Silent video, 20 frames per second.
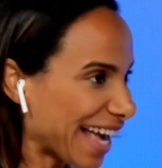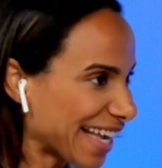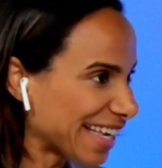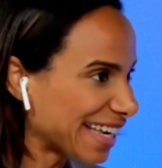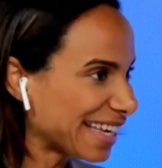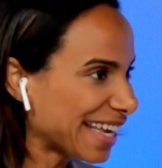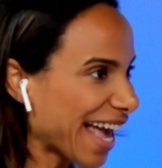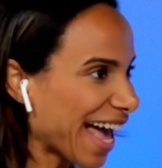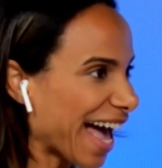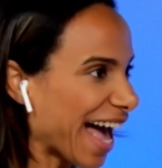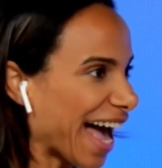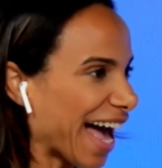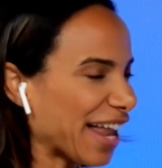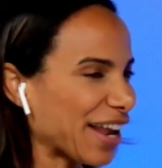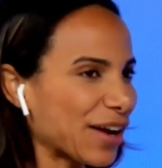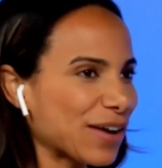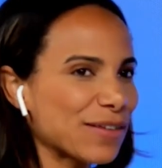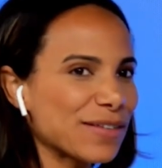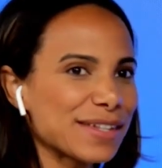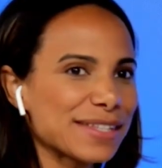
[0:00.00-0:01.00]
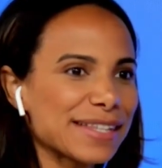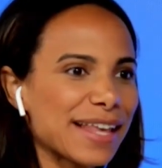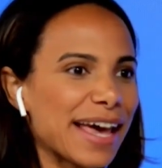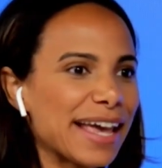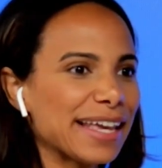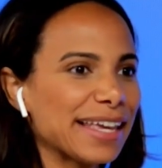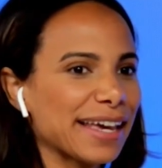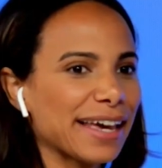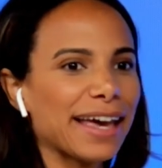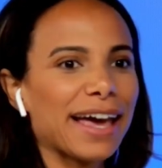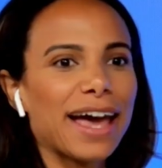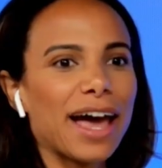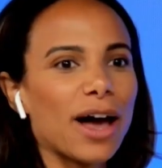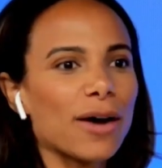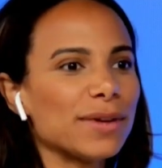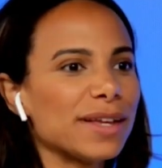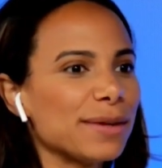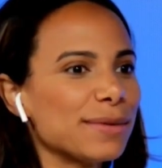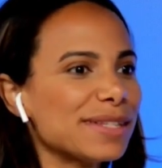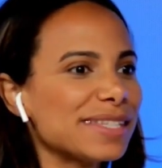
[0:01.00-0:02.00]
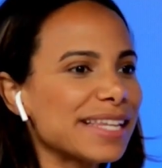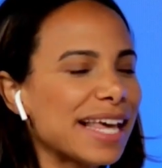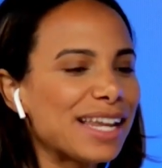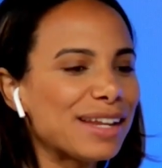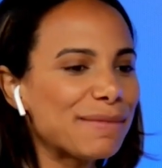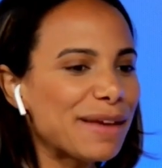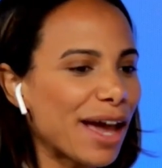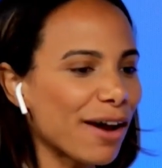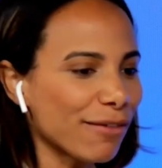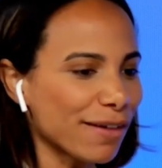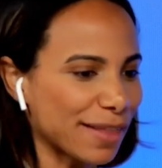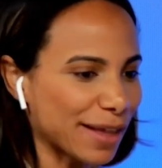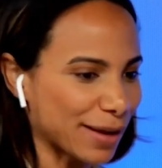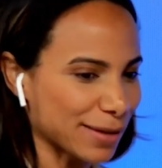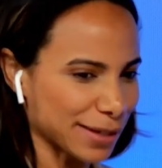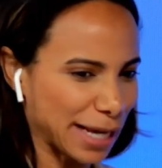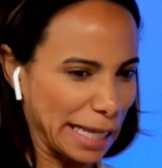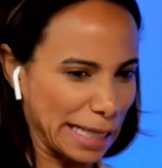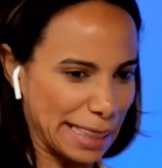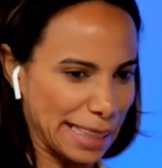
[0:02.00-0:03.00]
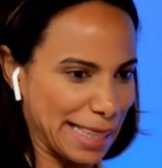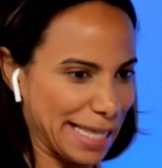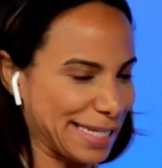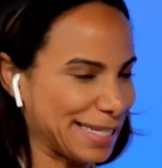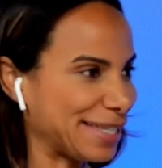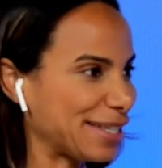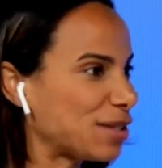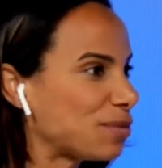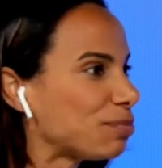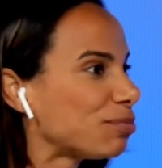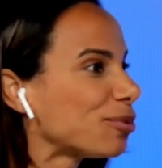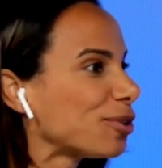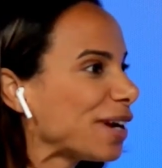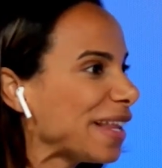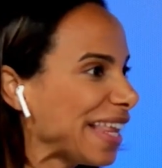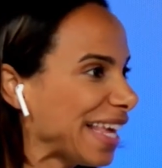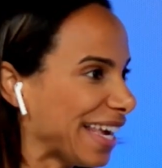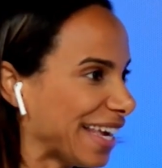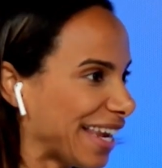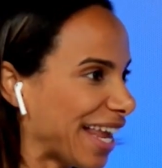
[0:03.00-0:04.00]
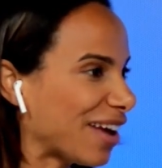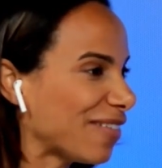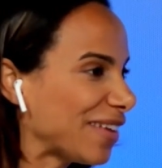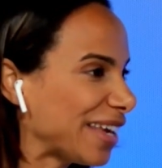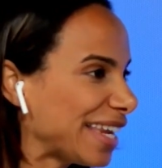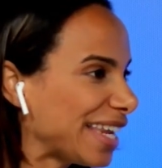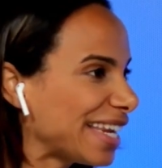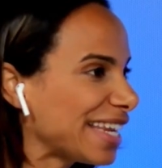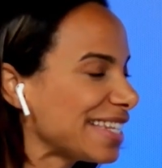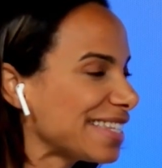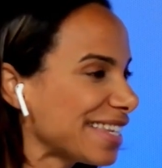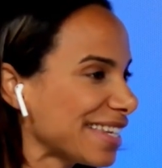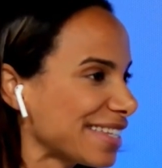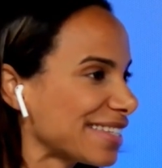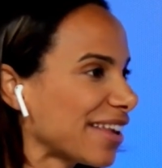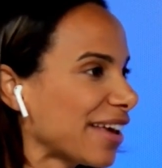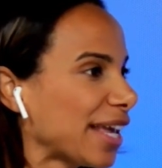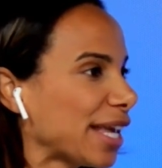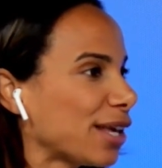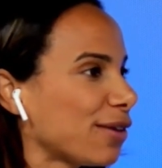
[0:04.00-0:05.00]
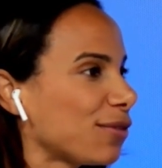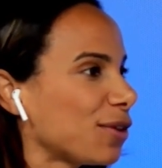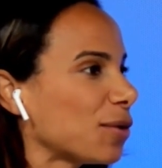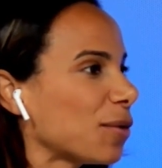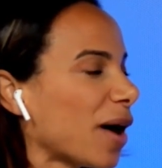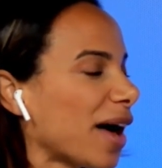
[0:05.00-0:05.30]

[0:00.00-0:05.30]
Yeah. And I was he was telling me everything. I was like, this is brilliant. I mean, it is exciting.